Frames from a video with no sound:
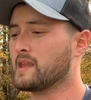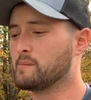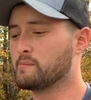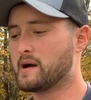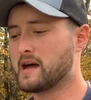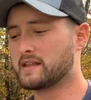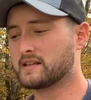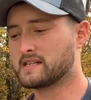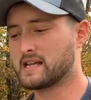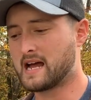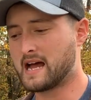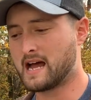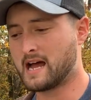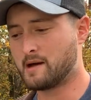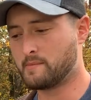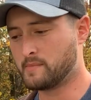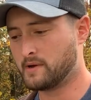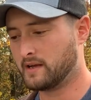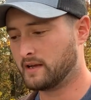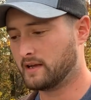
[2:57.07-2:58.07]
By the
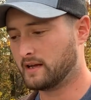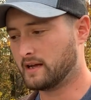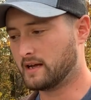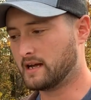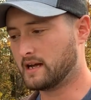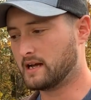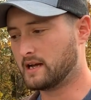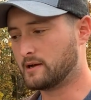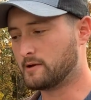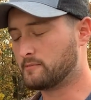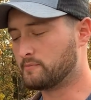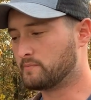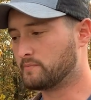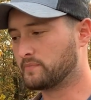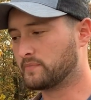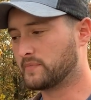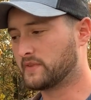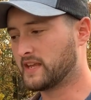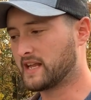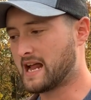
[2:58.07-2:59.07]
time
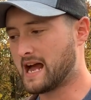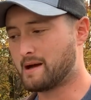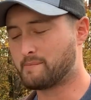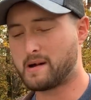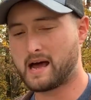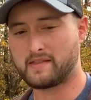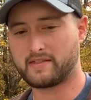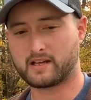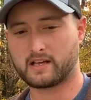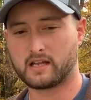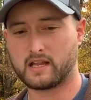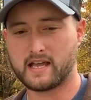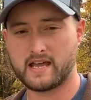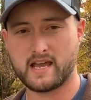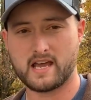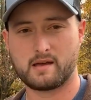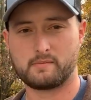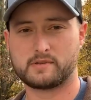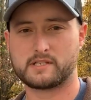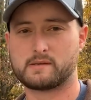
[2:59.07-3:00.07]
that I buy the
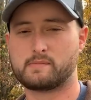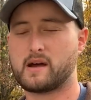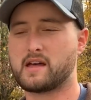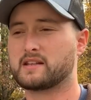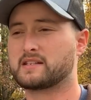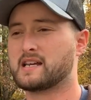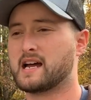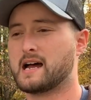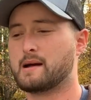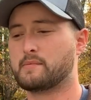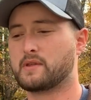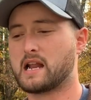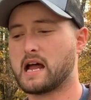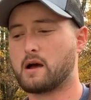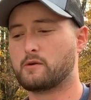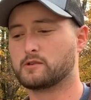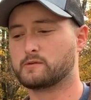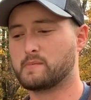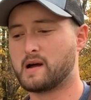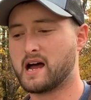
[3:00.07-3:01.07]
clamps, by the time that
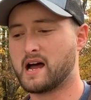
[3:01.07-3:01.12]
I was